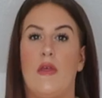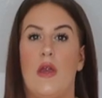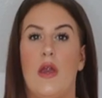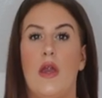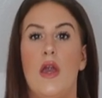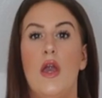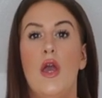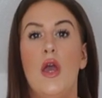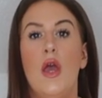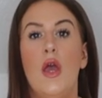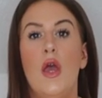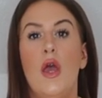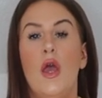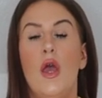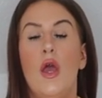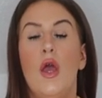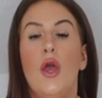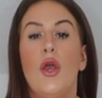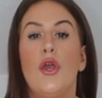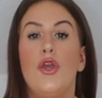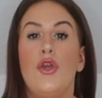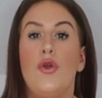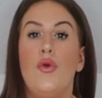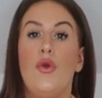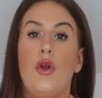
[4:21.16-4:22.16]
that
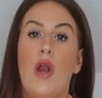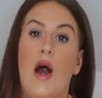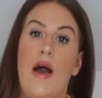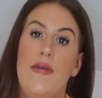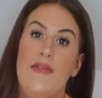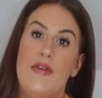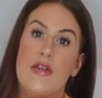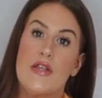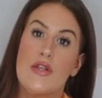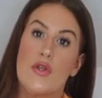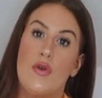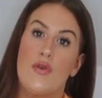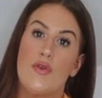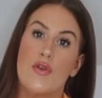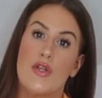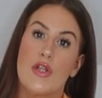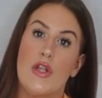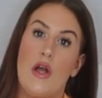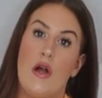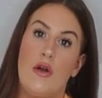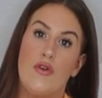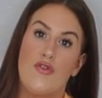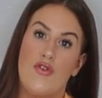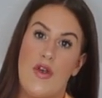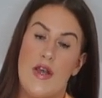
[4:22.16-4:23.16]
you like this sort of
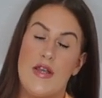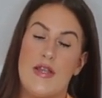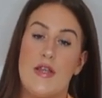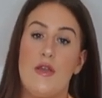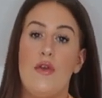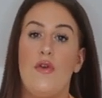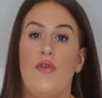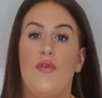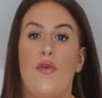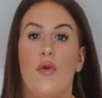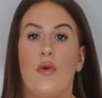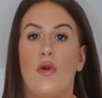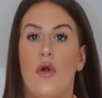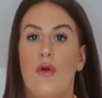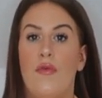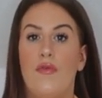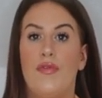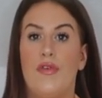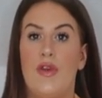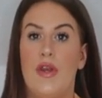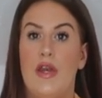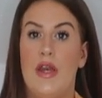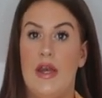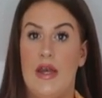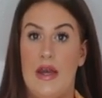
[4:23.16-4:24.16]
style dress and you feel
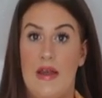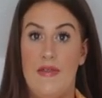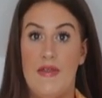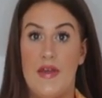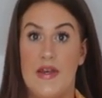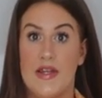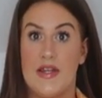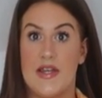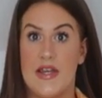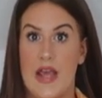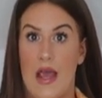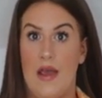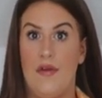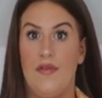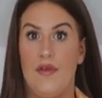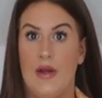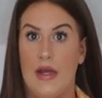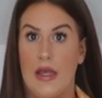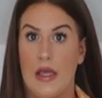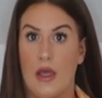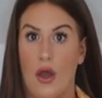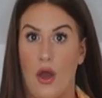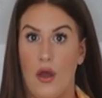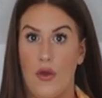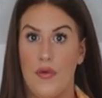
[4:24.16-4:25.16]
confident in it, then
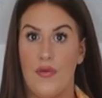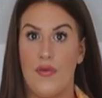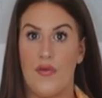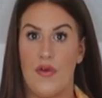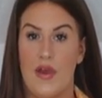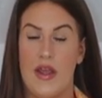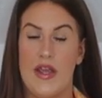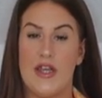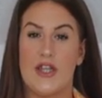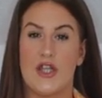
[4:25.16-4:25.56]
definitely go for it.